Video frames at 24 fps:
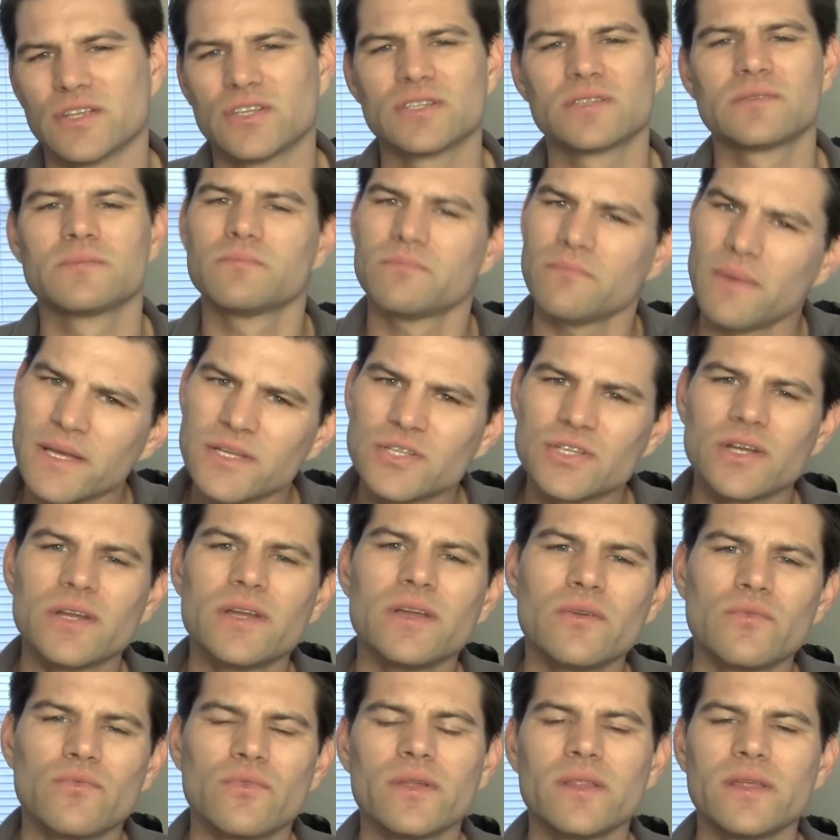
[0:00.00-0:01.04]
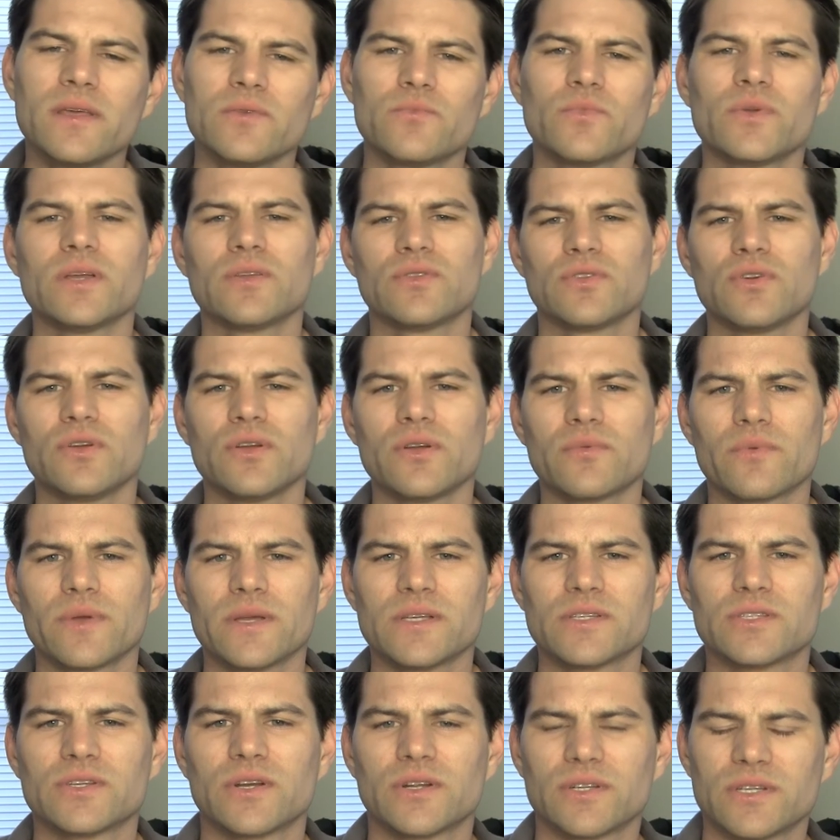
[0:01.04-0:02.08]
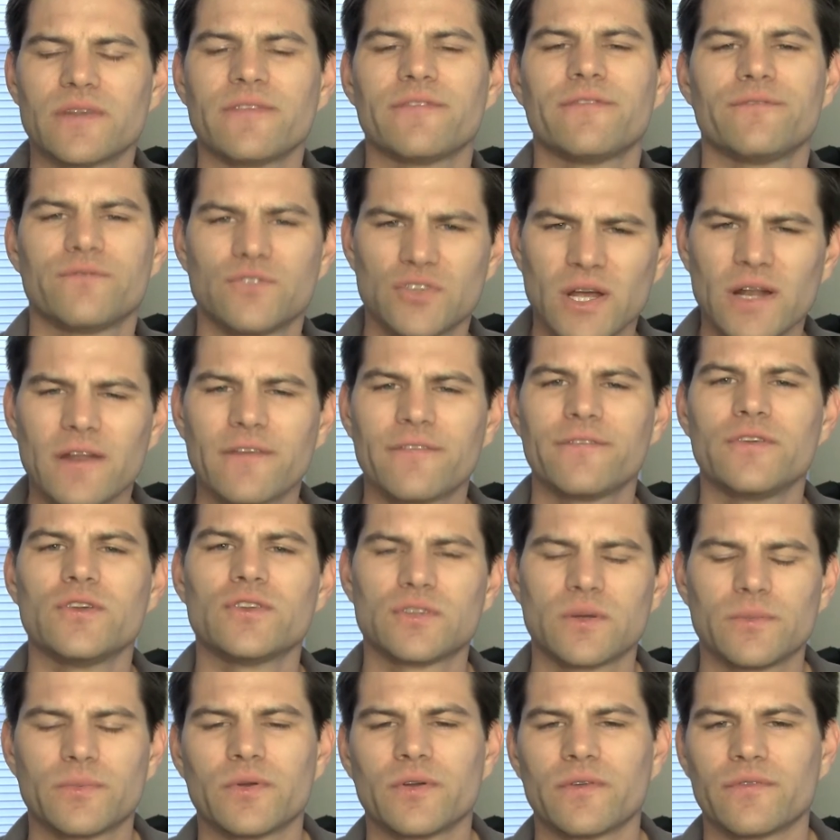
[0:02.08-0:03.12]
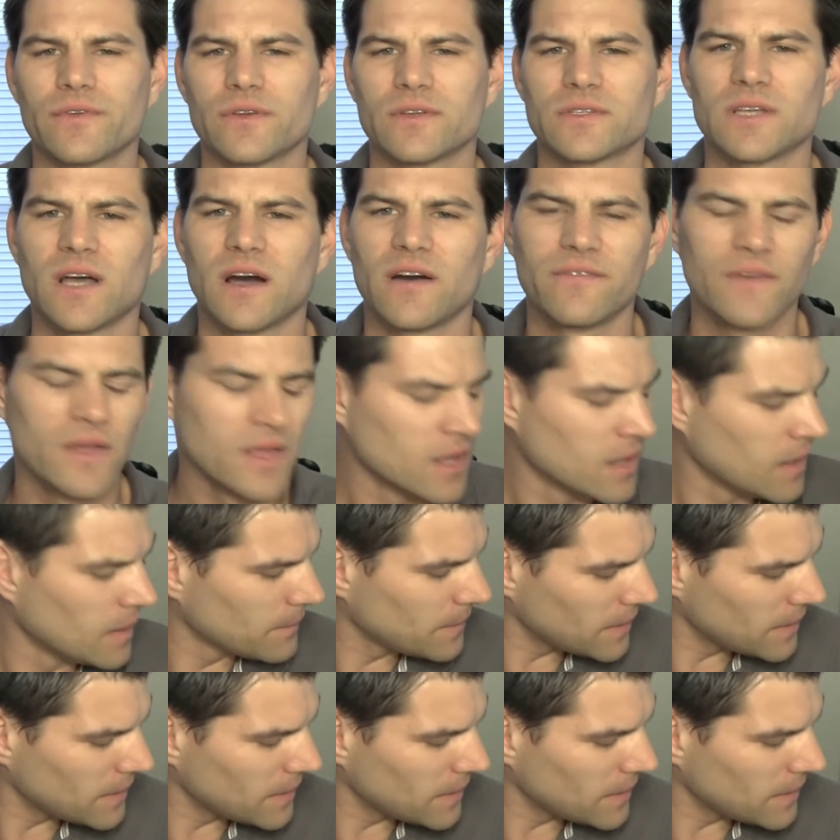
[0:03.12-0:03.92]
Just make sure you really do your research and try to future-proof yourself.